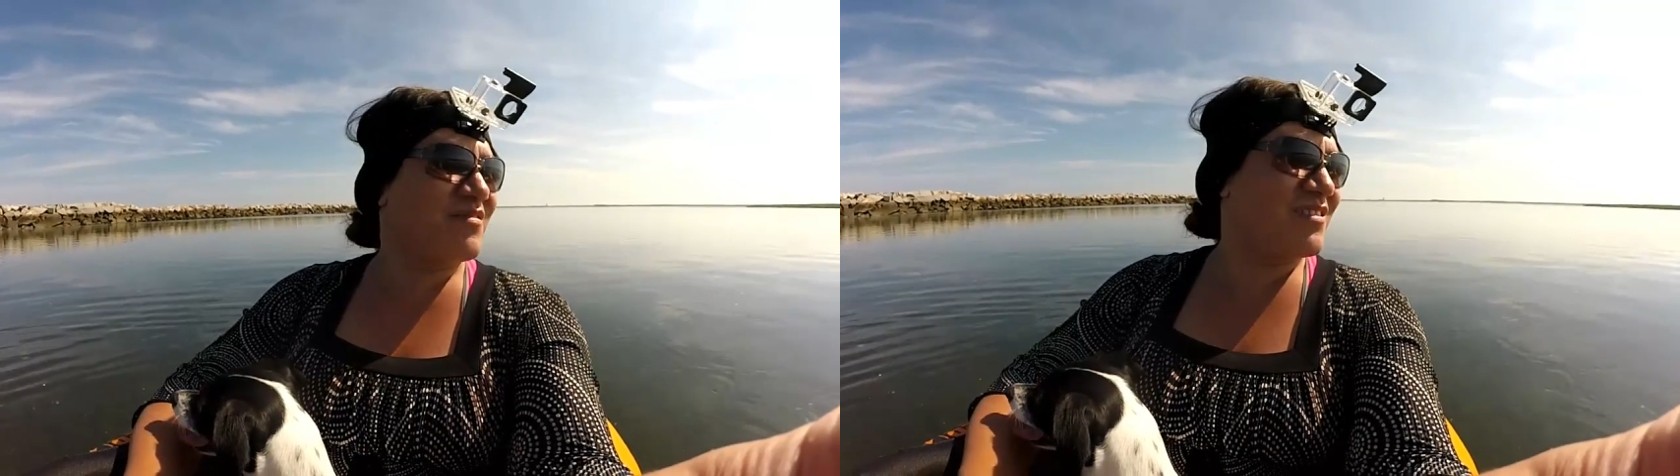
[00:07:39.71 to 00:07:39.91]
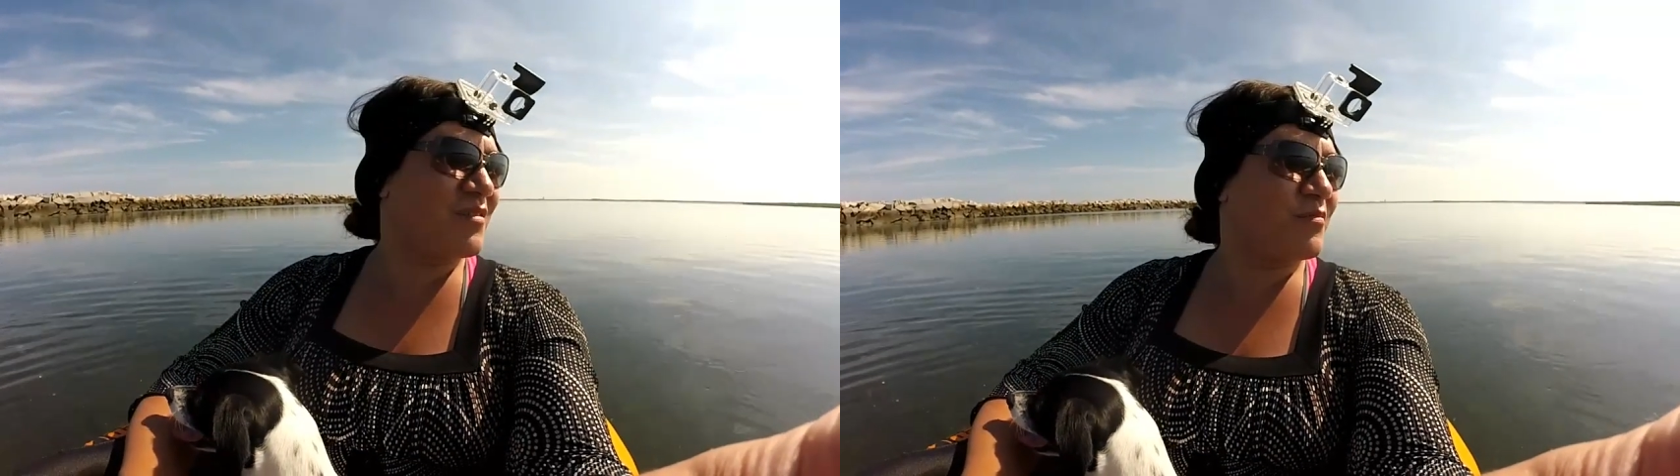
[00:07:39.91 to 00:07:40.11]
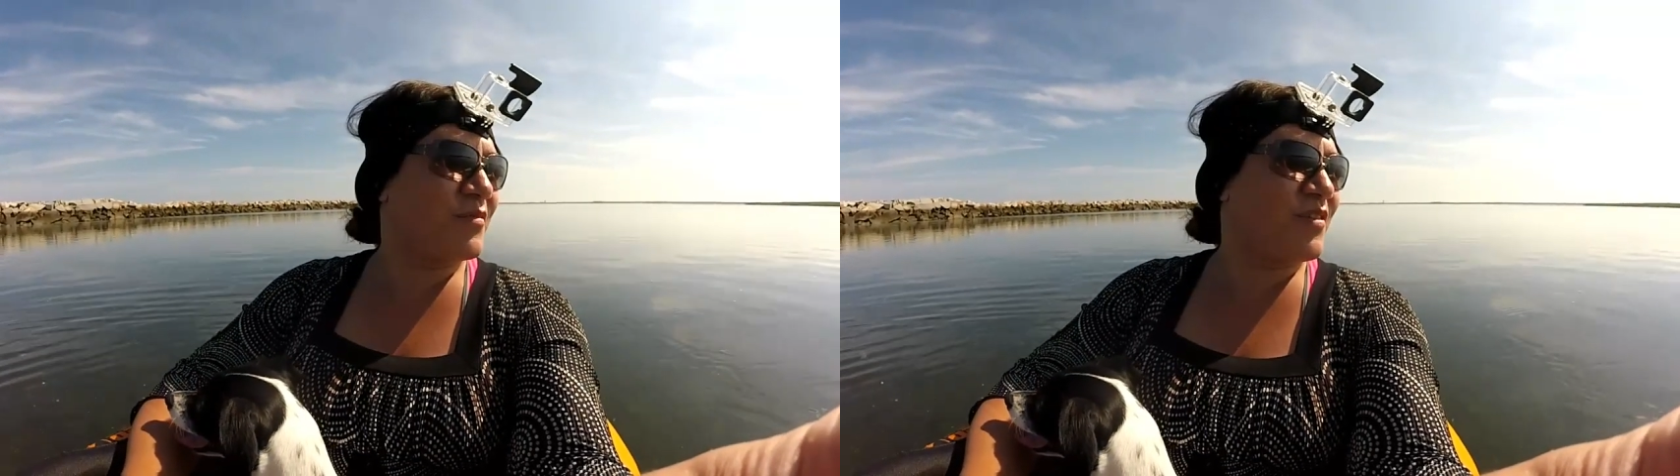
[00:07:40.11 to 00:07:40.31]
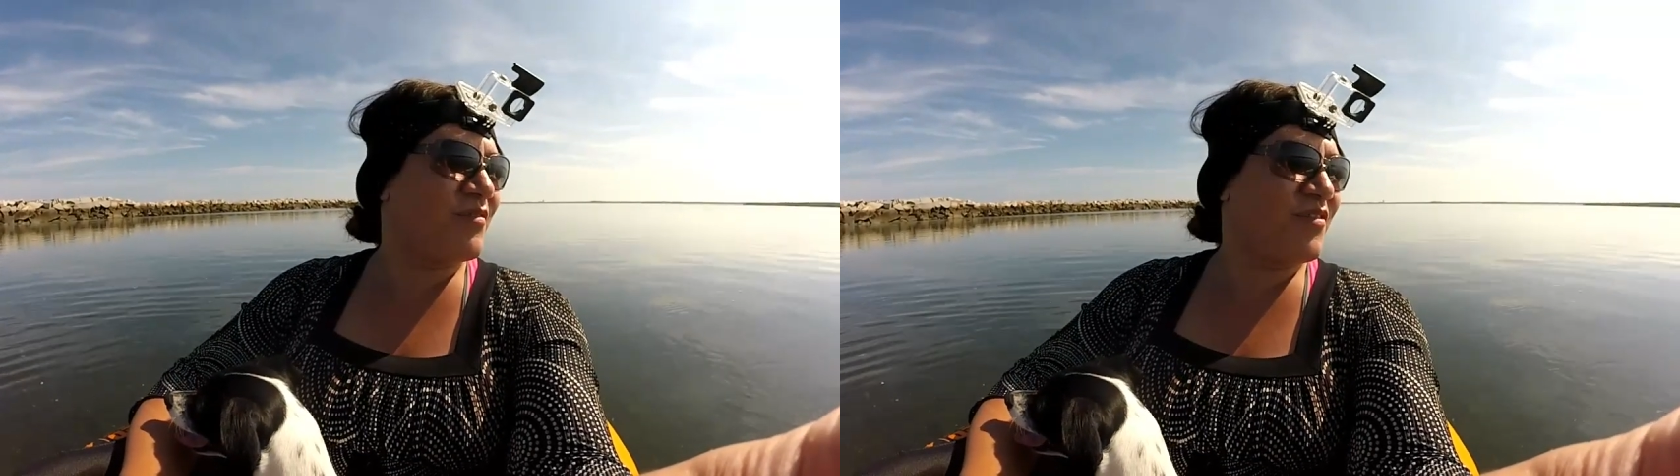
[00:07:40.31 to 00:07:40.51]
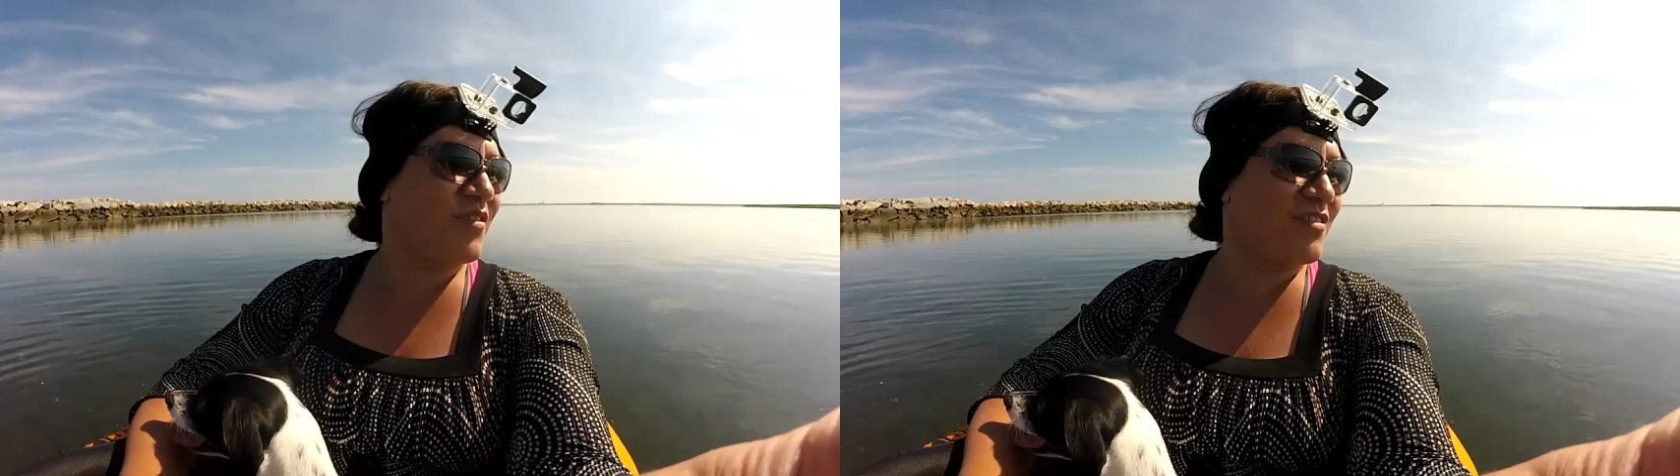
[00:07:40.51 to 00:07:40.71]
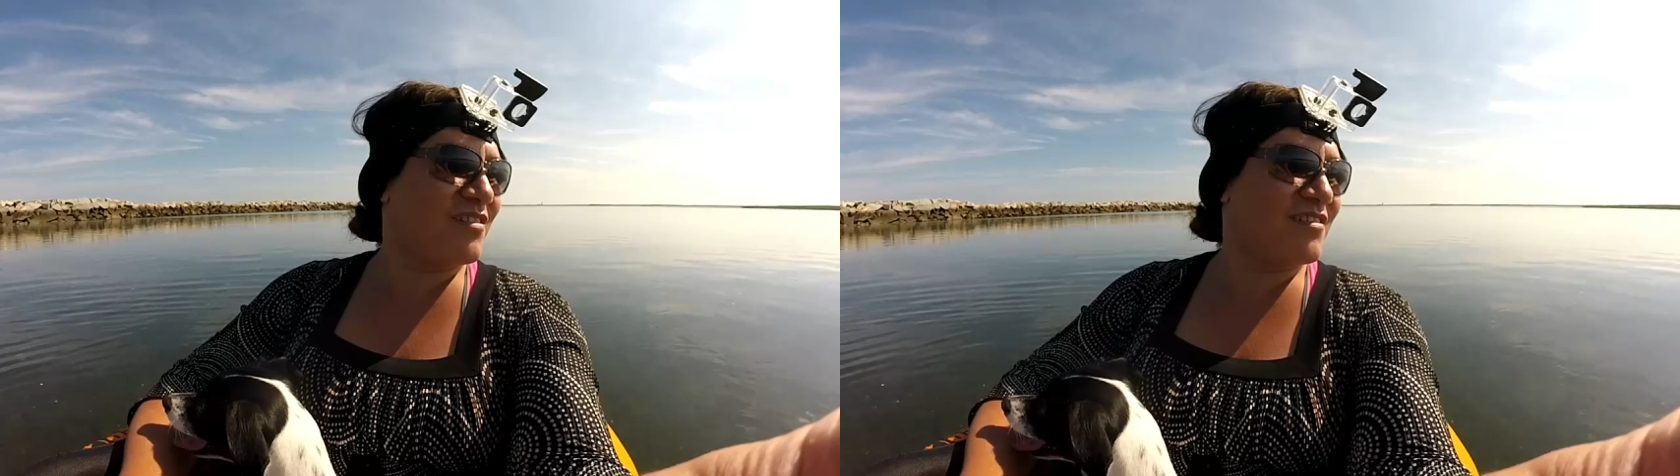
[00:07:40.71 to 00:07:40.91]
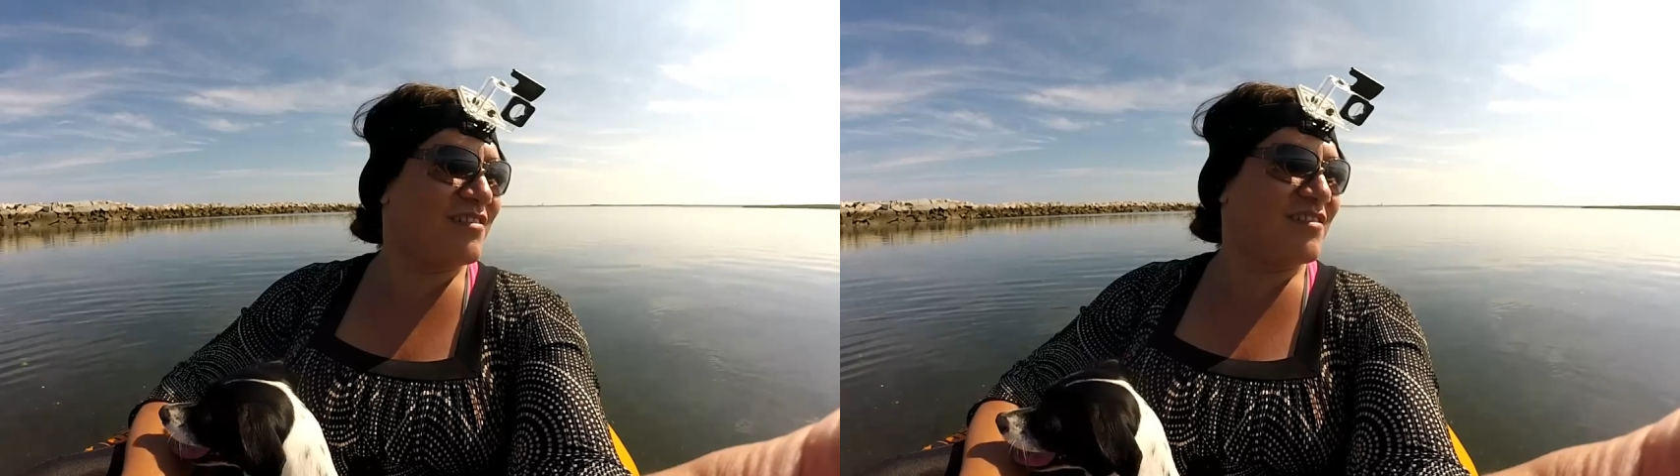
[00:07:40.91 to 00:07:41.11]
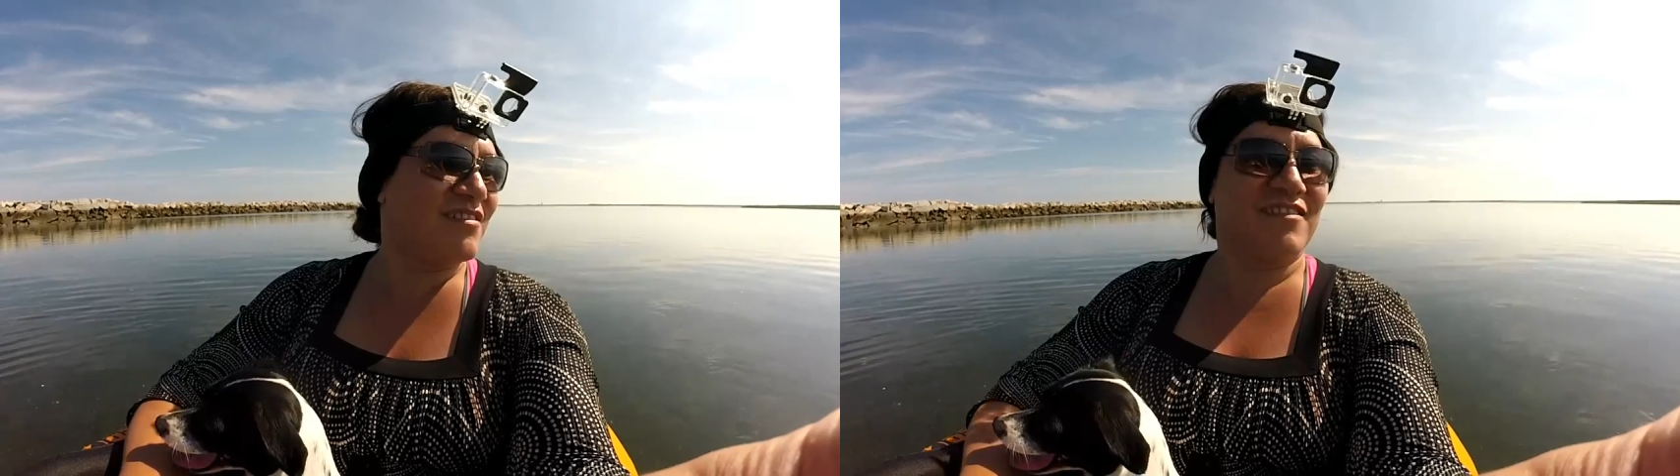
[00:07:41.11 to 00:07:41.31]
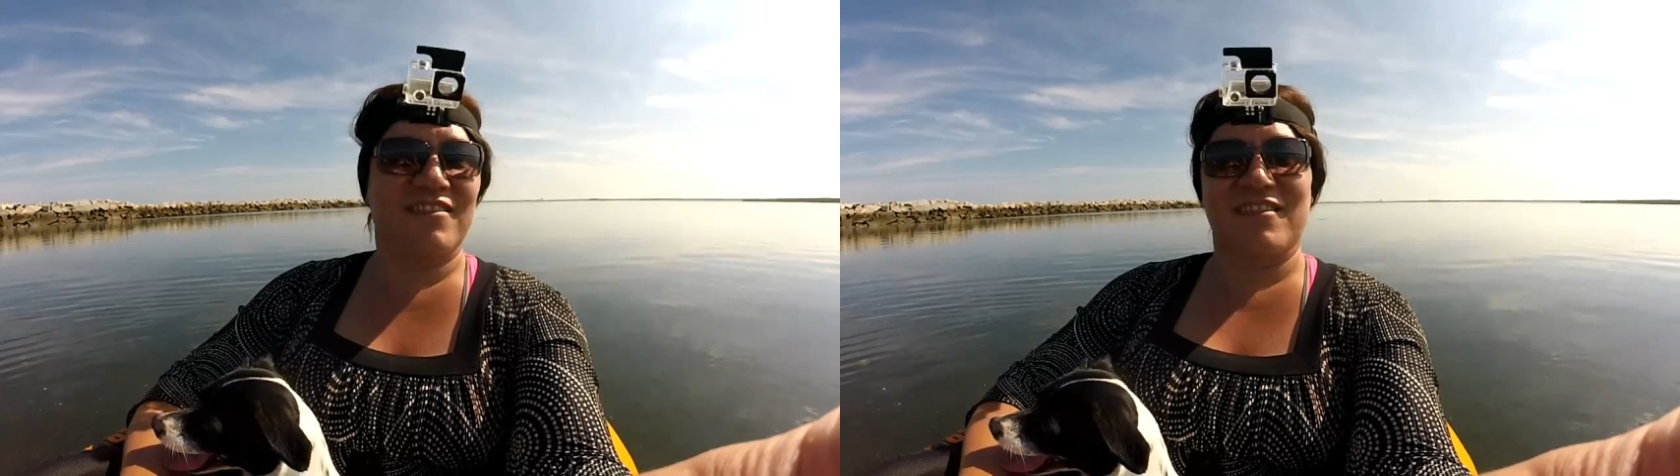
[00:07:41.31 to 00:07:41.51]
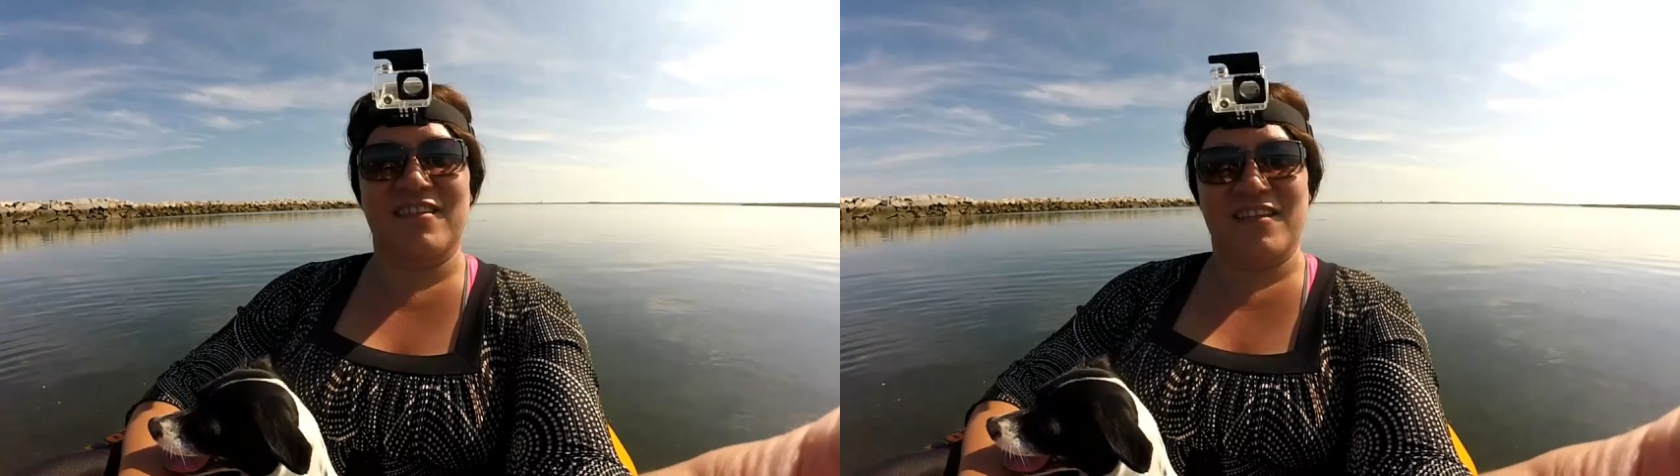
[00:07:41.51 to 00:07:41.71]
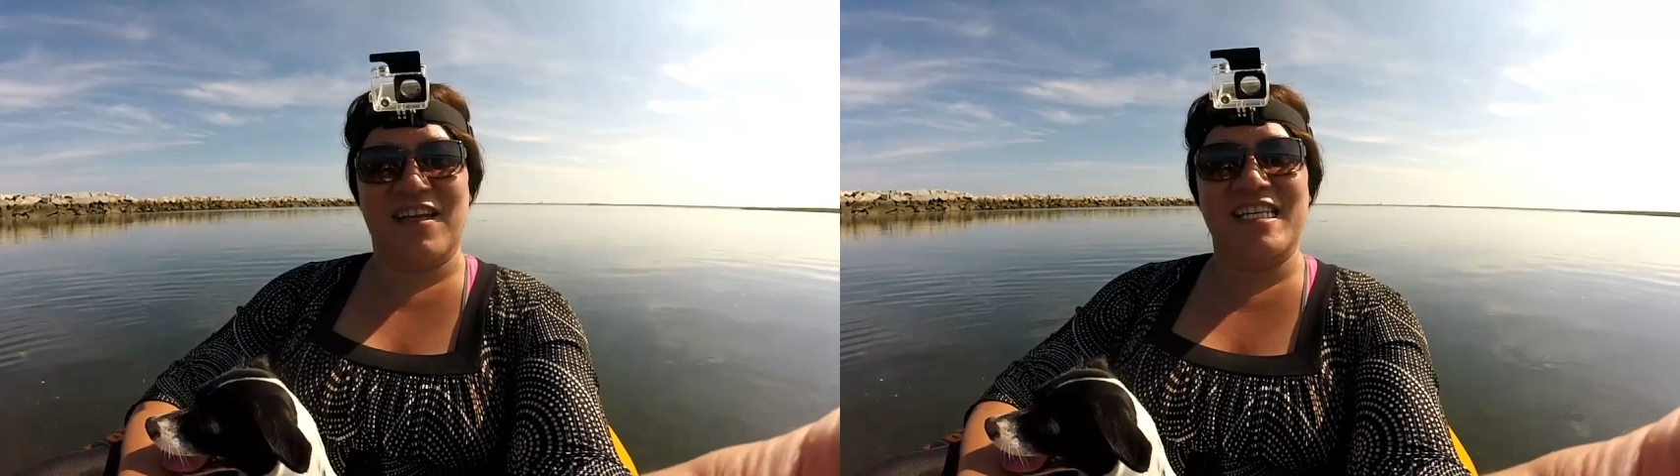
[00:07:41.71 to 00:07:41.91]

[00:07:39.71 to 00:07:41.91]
It's beautiful.